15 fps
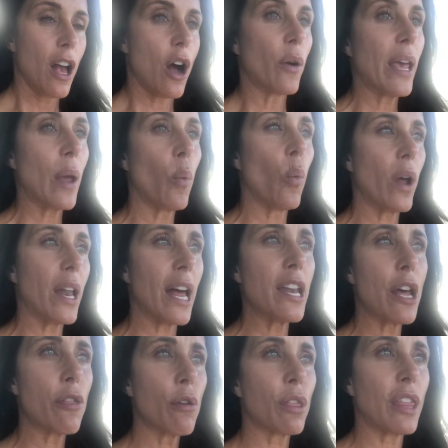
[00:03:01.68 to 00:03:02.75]
Okay,
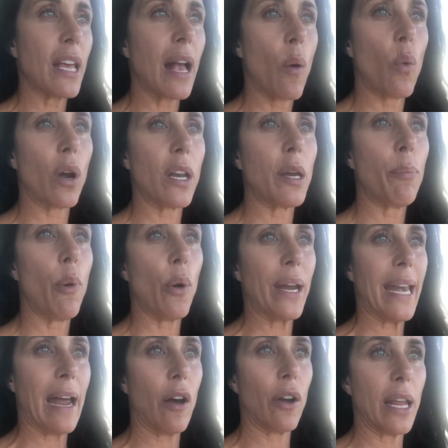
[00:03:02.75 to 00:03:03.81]
another thing I wanted to
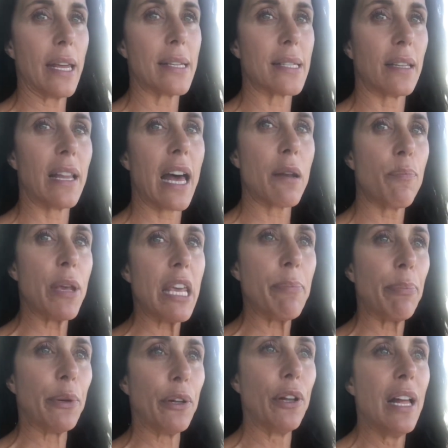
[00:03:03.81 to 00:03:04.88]
point out is a lot of
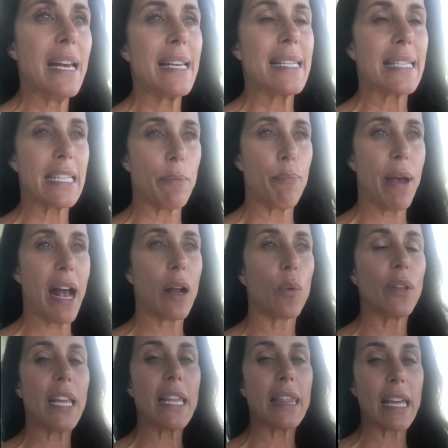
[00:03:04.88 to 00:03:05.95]
people sit back
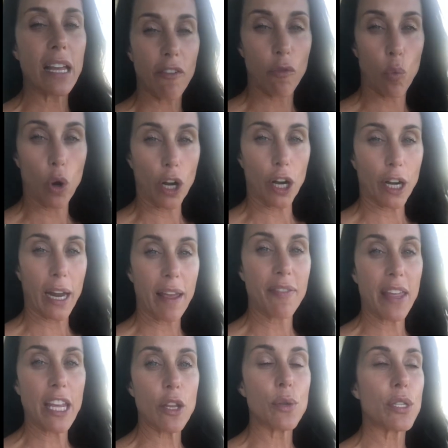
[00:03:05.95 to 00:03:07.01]
when they think of work and
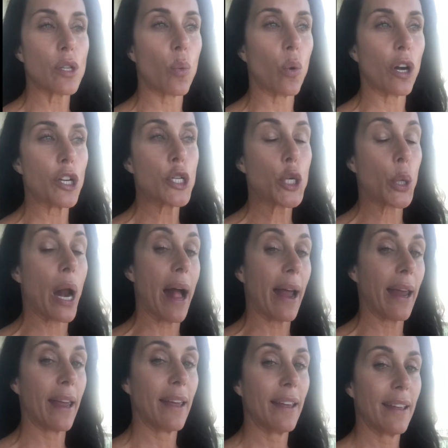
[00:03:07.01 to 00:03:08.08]
they use the word
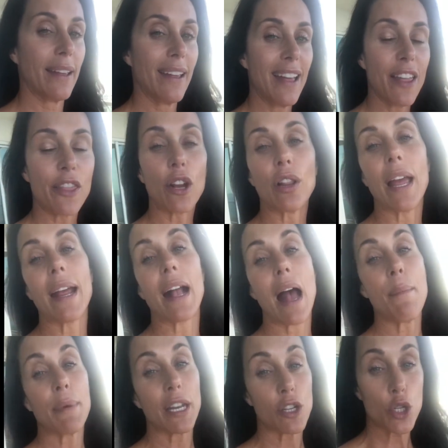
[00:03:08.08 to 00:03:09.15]
try. They're like,
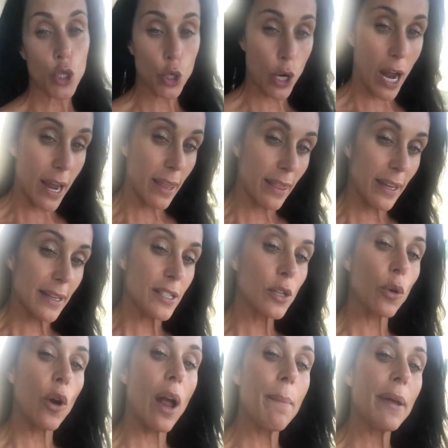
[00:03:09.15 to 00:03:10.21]
I'm gonna try this
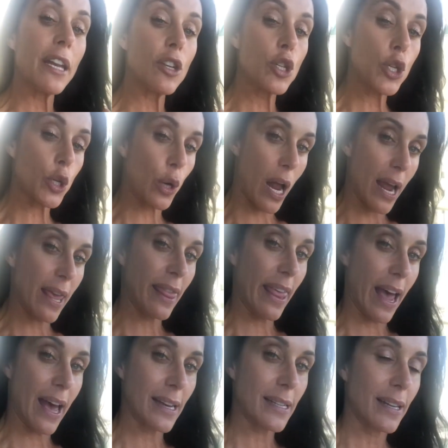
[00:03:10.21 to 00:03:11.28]
or I'm gonna try
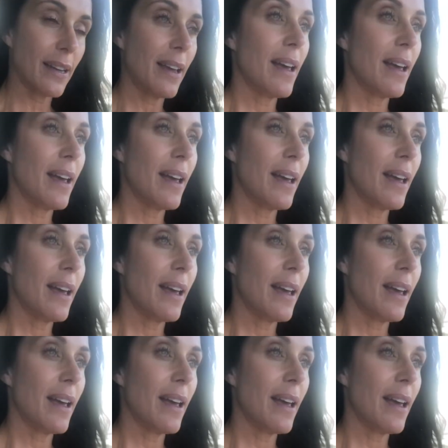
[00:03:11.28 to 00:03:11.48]
that.